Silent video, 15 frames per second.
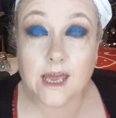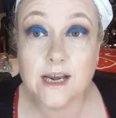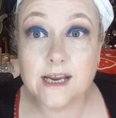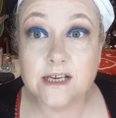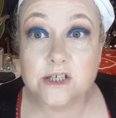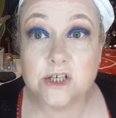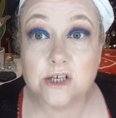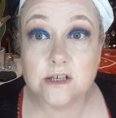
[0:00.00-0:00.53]

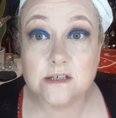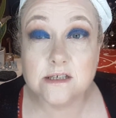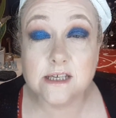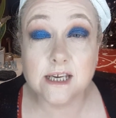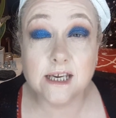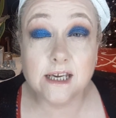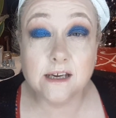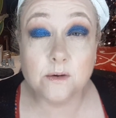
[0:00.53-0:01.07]
And as you can
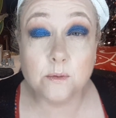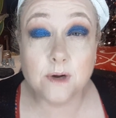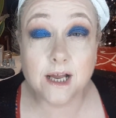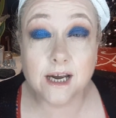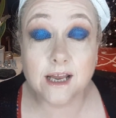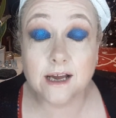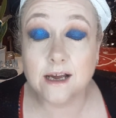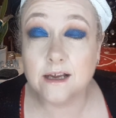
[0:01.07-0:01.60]
see,
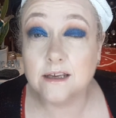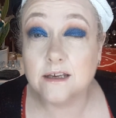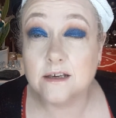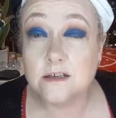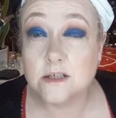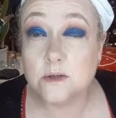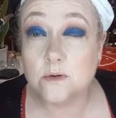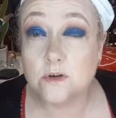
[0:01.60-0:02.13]
voila, you
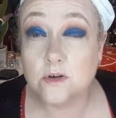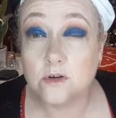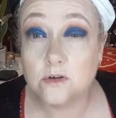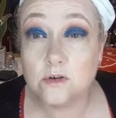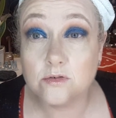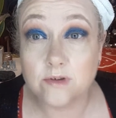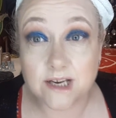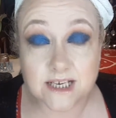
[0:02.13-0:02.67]
can do a
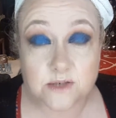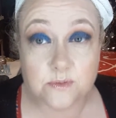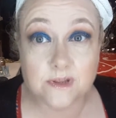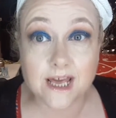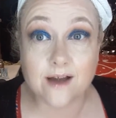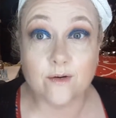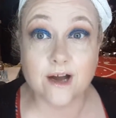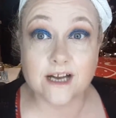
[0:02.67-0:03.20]
cut crease
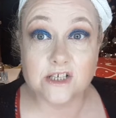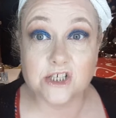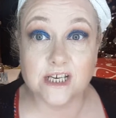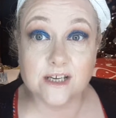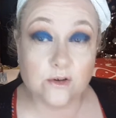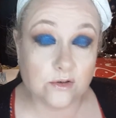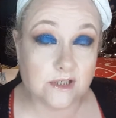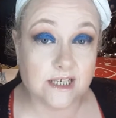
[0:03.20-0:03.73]
without
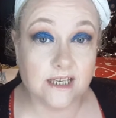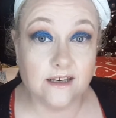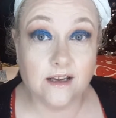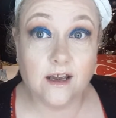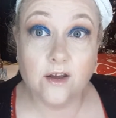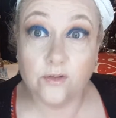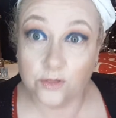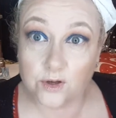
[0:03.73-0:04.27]
actually
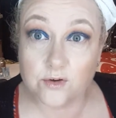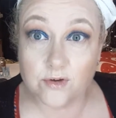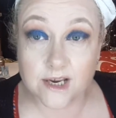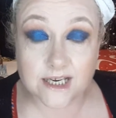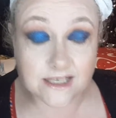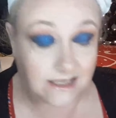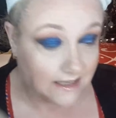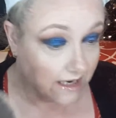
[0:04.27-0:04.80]
cutting the
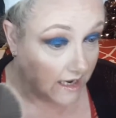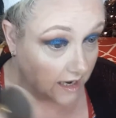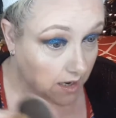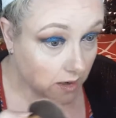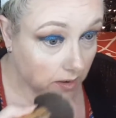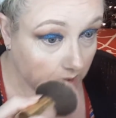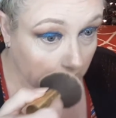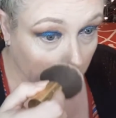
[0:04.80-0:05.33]
crease.
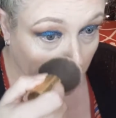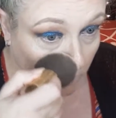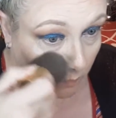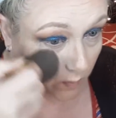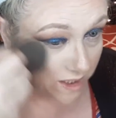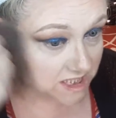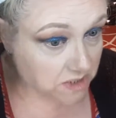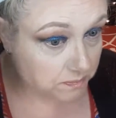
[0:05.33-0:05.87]

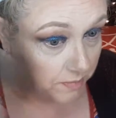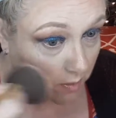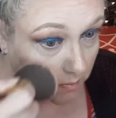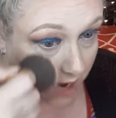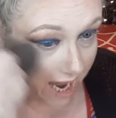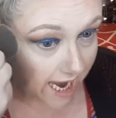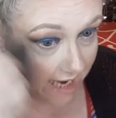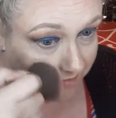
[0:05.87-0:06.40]
Wisp
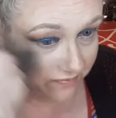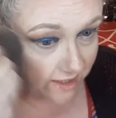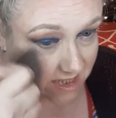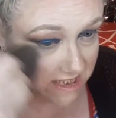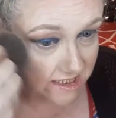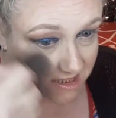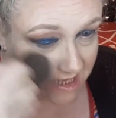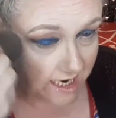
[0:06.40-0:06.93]
away
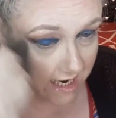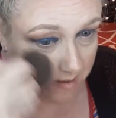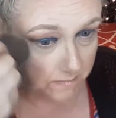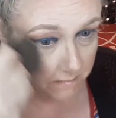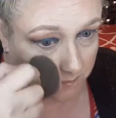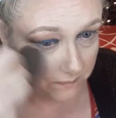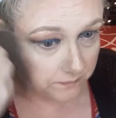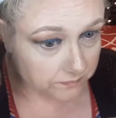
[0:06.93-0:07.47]
this
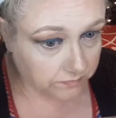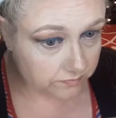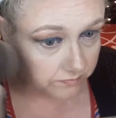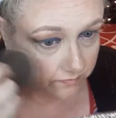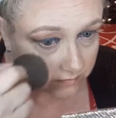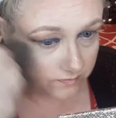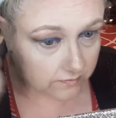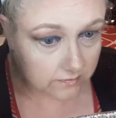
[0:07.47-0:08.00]

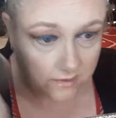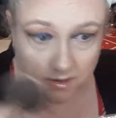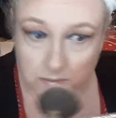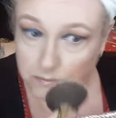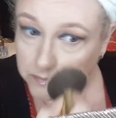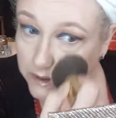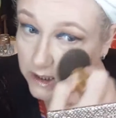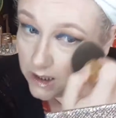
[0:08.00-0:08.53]

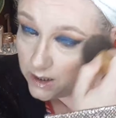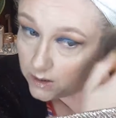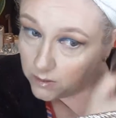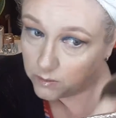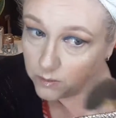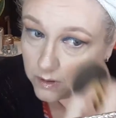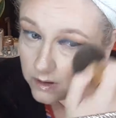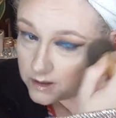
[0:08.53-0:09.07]

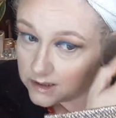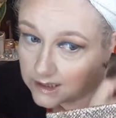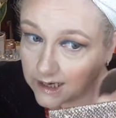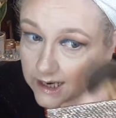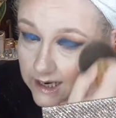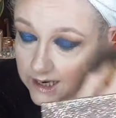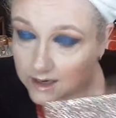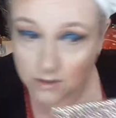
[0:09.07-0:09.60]
blue.
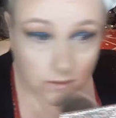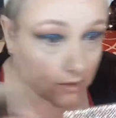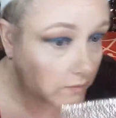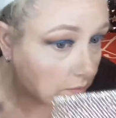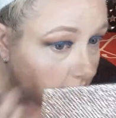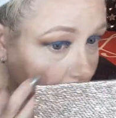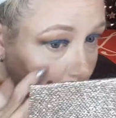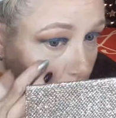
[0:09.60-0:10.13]
Now,
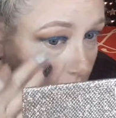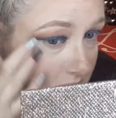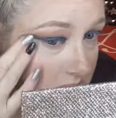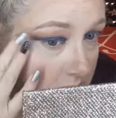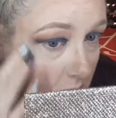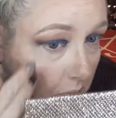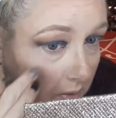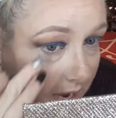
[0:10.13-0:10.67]
will it
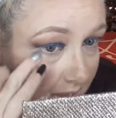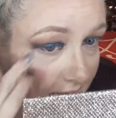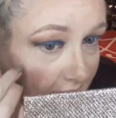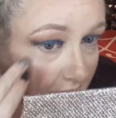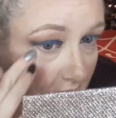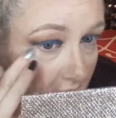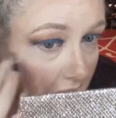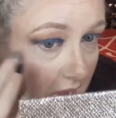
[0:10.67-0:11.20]
wisp
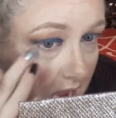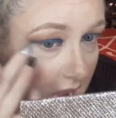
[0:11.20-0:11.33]
away?